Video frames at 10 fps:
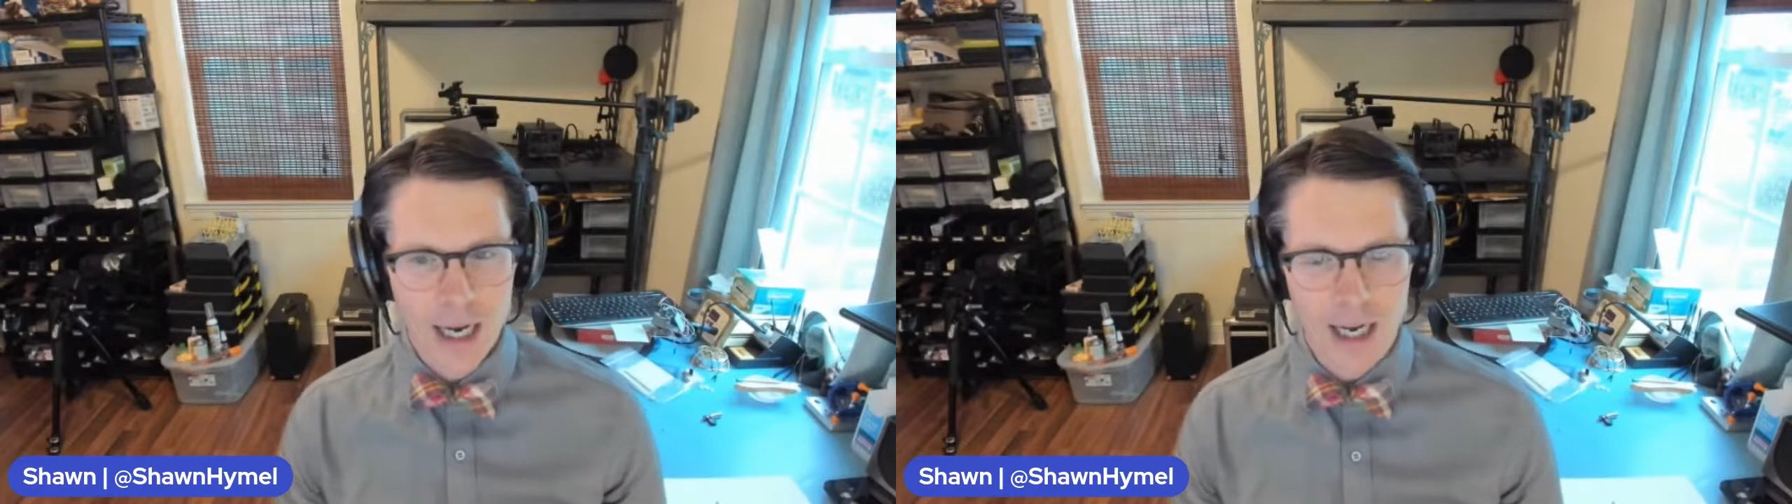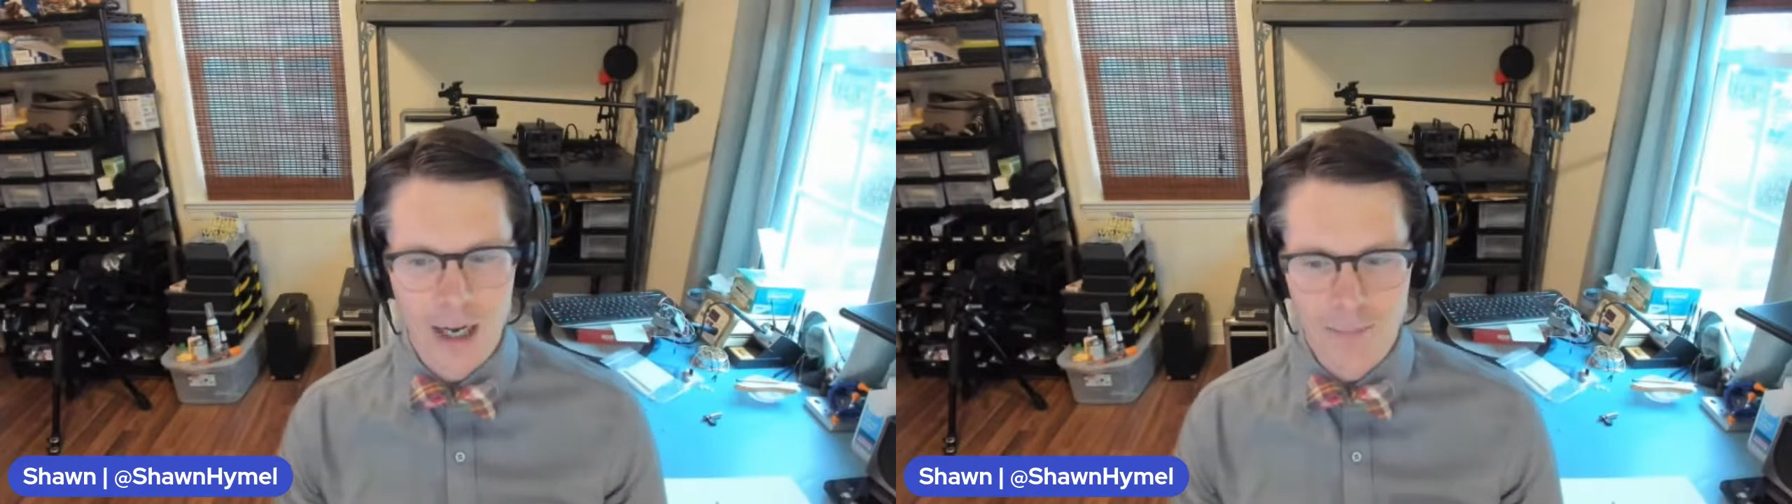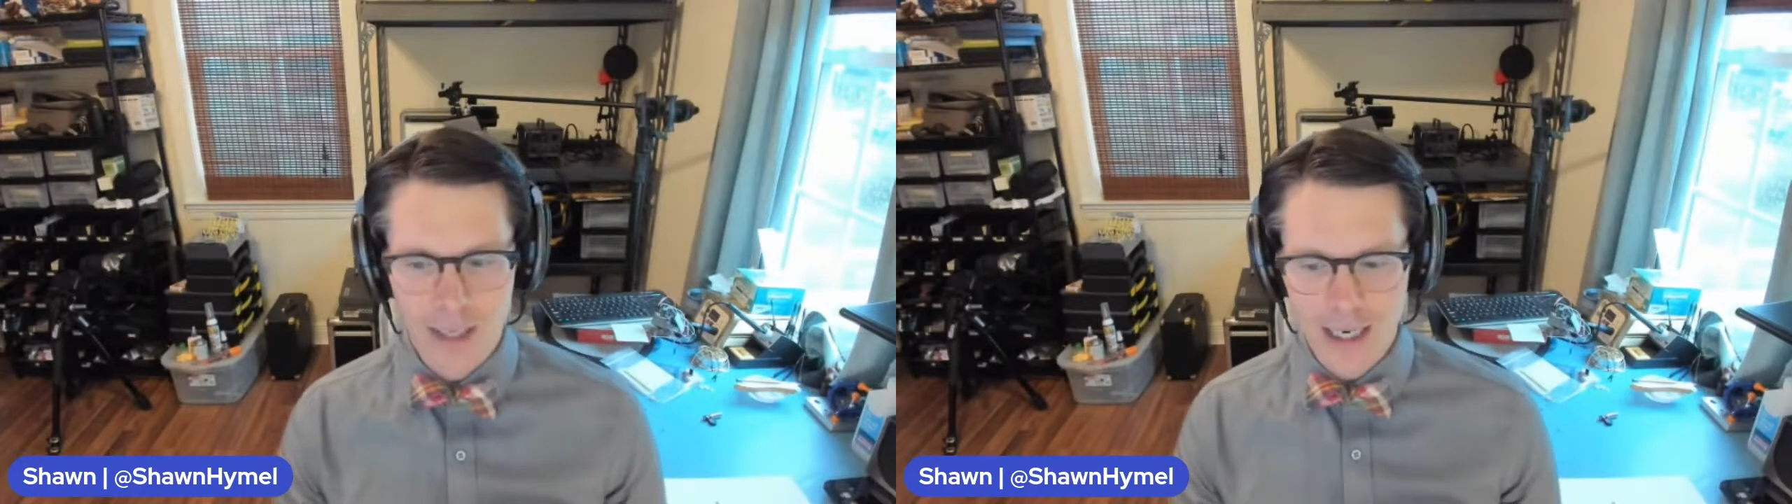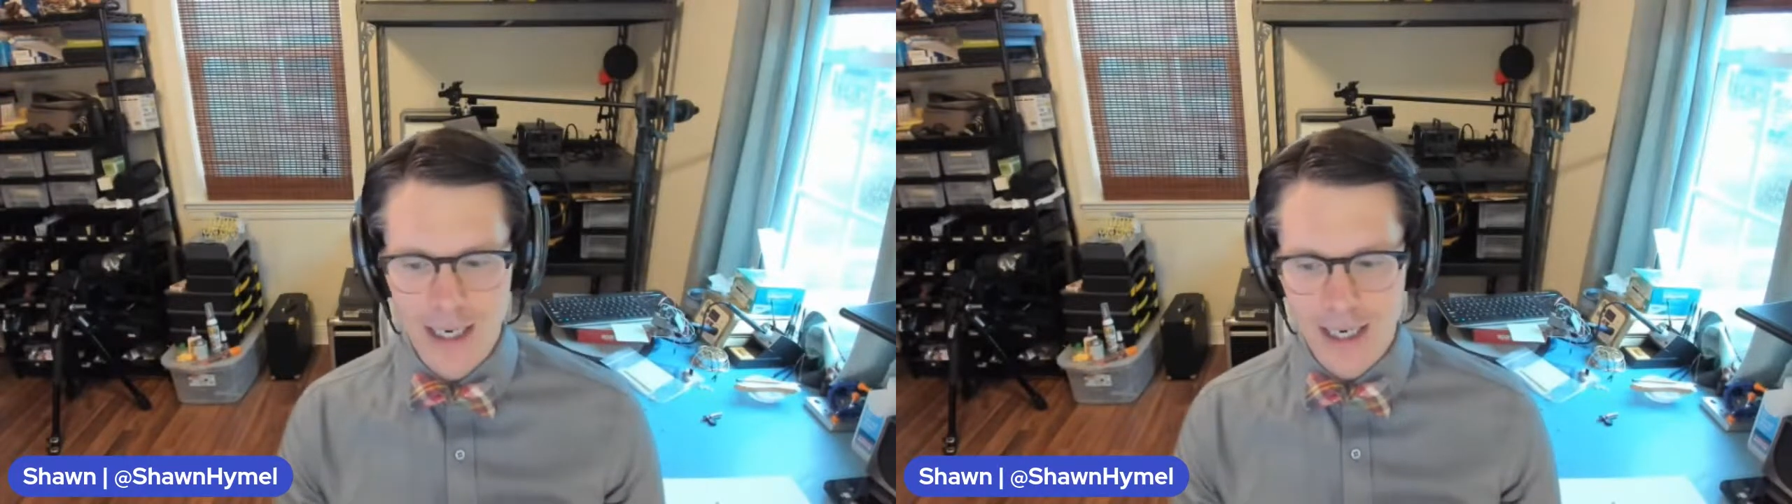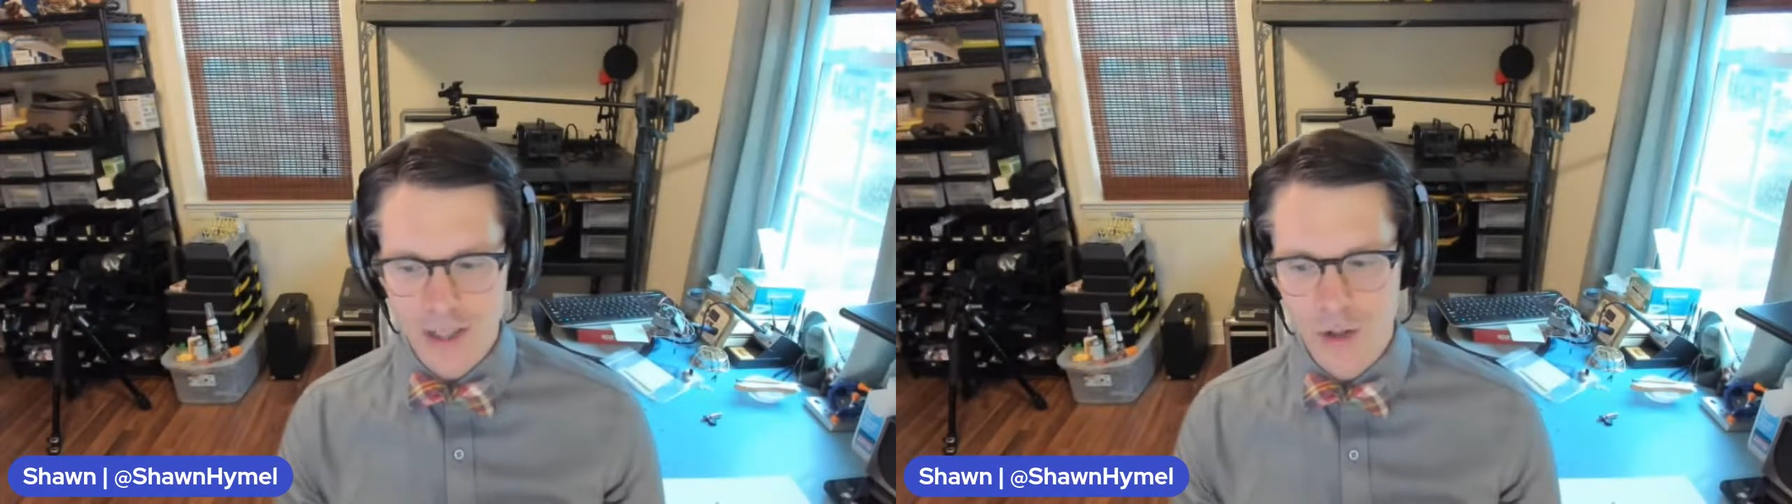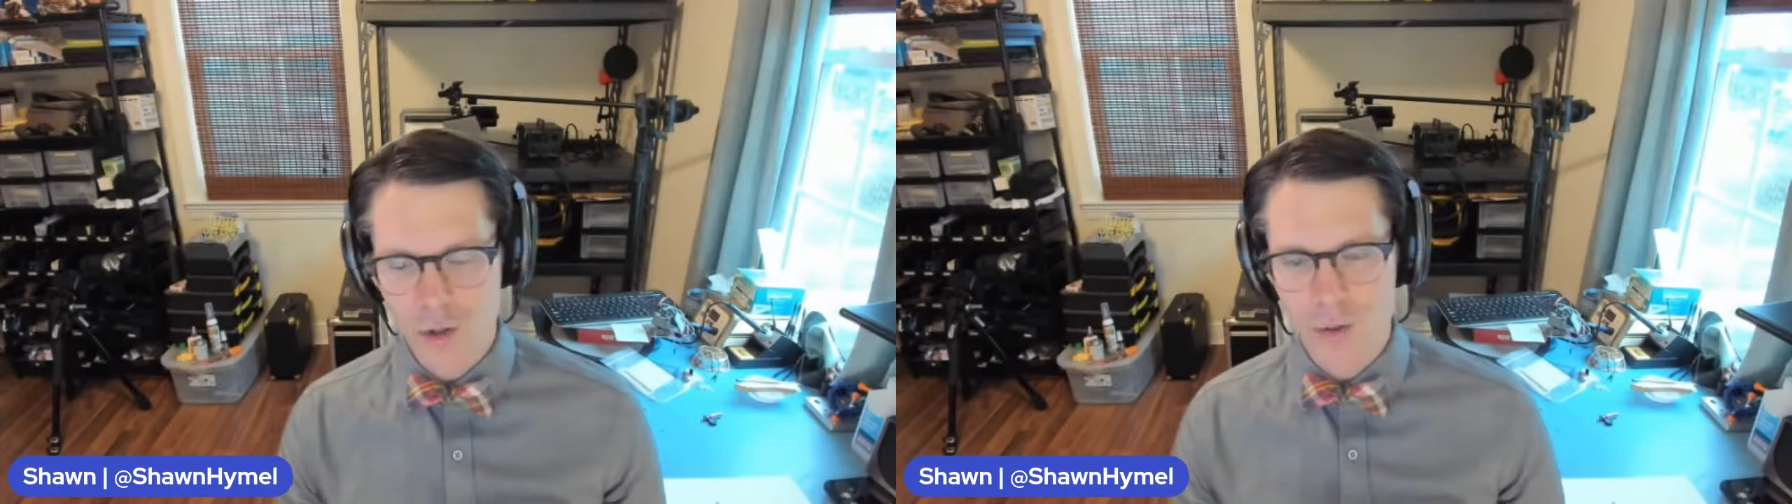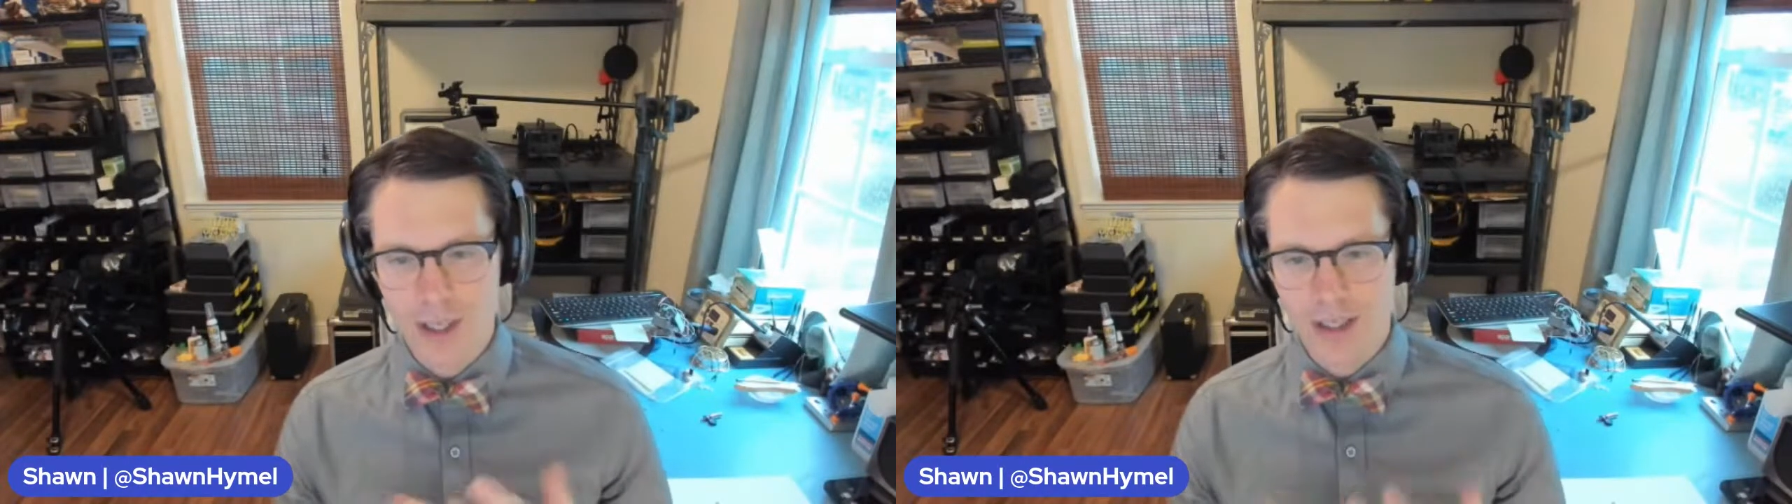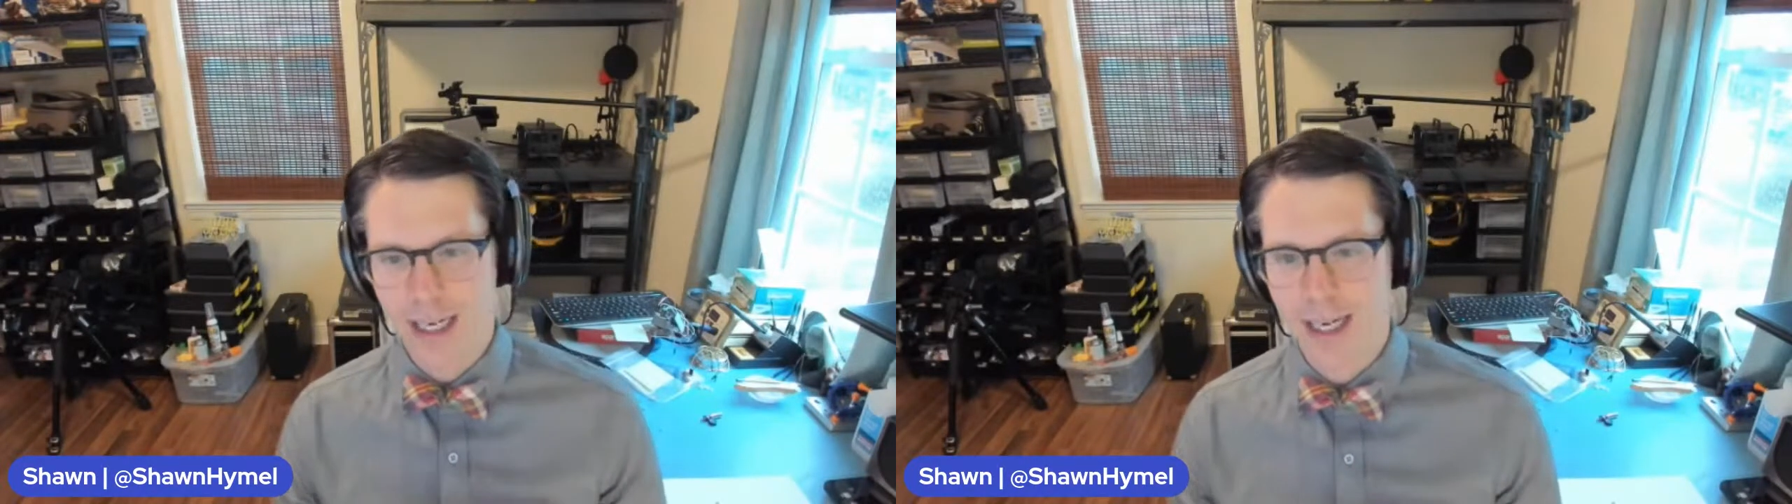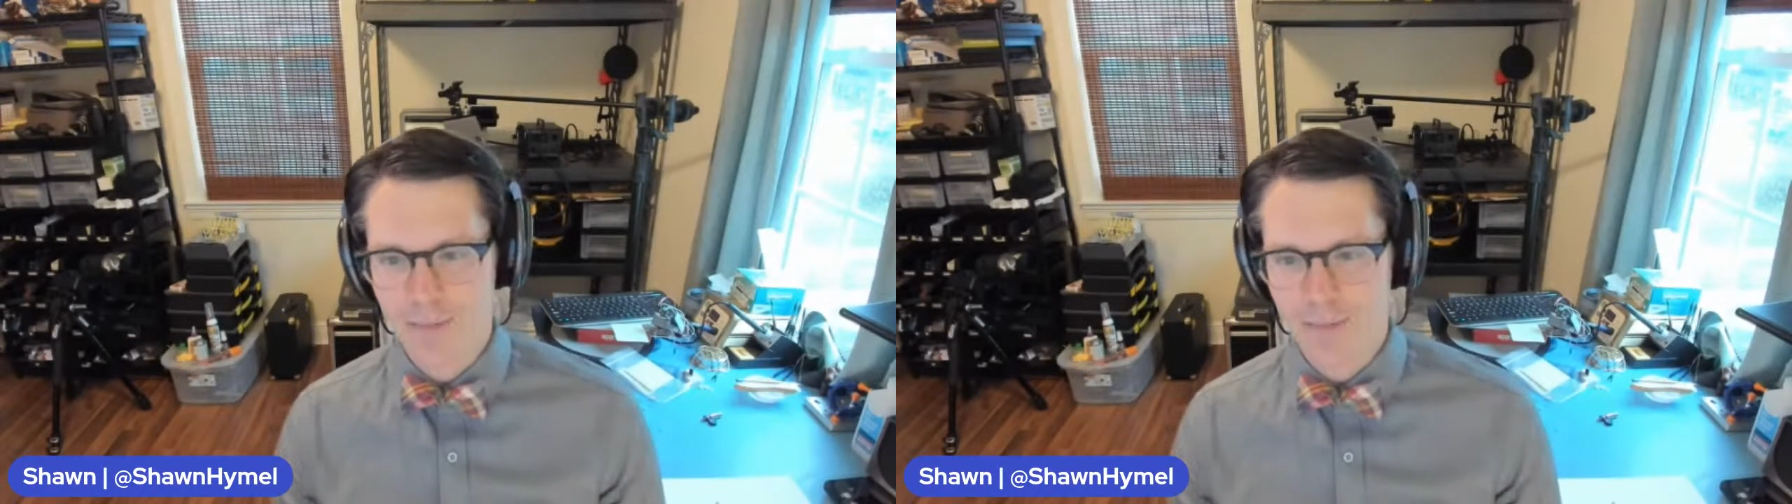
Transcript: um, getting into things like